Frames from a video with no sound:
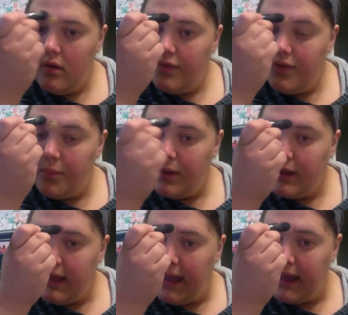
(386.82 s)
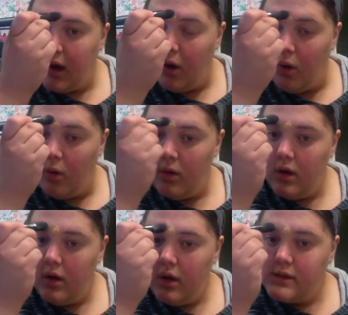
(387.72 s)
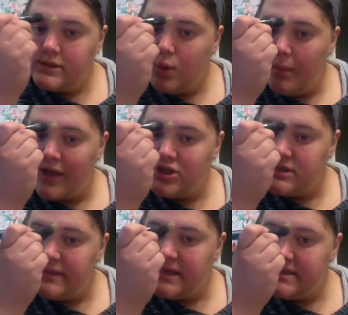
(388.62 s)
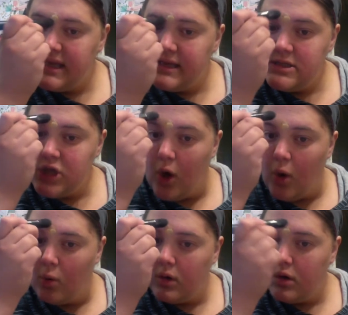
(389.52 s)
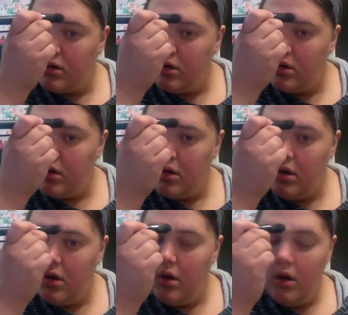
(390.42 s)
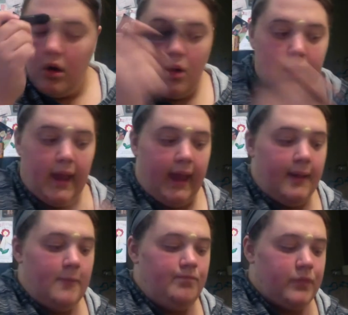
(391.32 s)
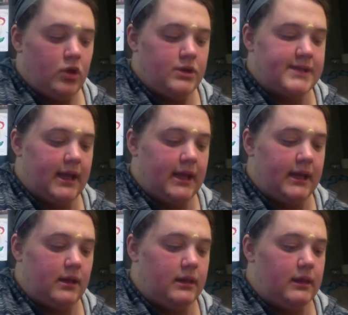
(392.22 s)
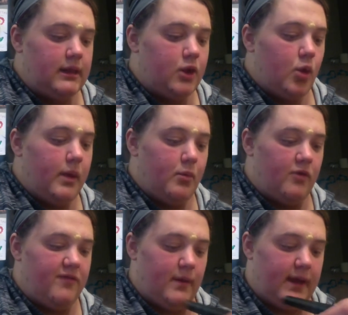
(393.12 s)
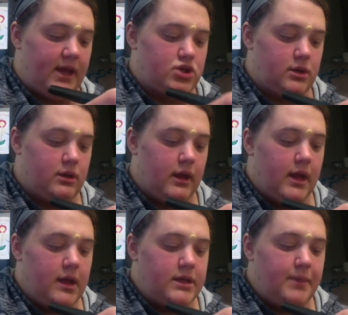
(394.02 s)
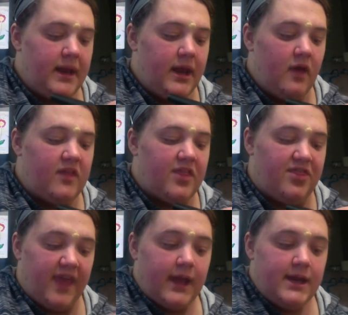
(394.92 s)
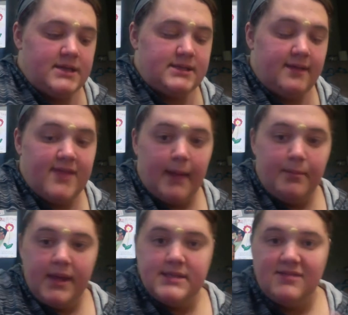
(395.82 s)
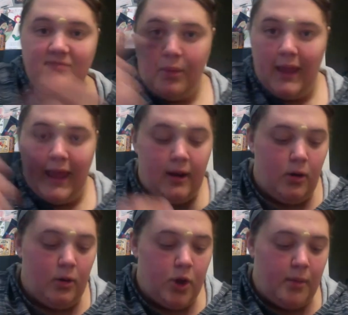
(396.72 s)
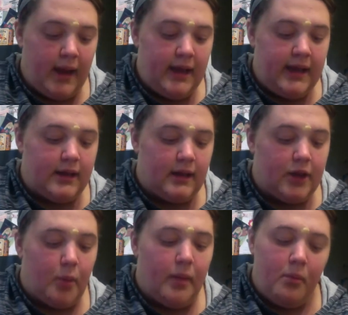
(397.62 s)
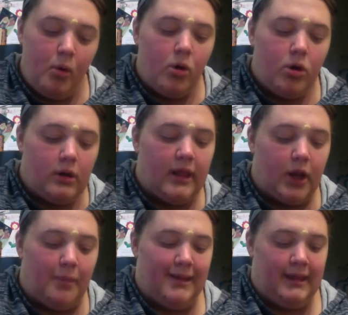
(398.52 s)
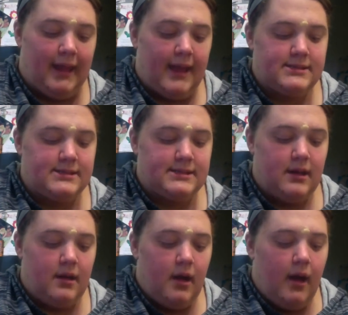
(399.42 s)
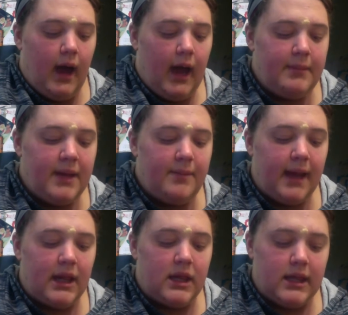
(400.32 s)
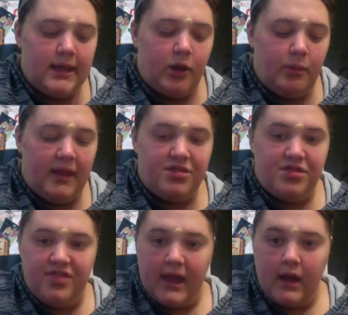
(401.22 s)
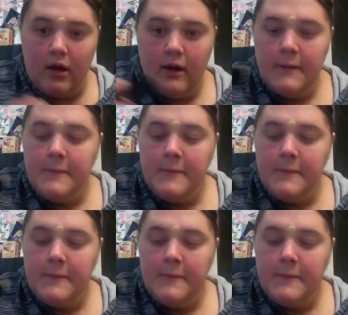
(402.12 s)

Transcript: the Play-Doh so it matches my skin tone. Okay, looks like I need a little bit more foundation. Depending on the thickness of that piece of Play-Doh, you might need a little bit more or a little bit less. I made mine a little bit thicker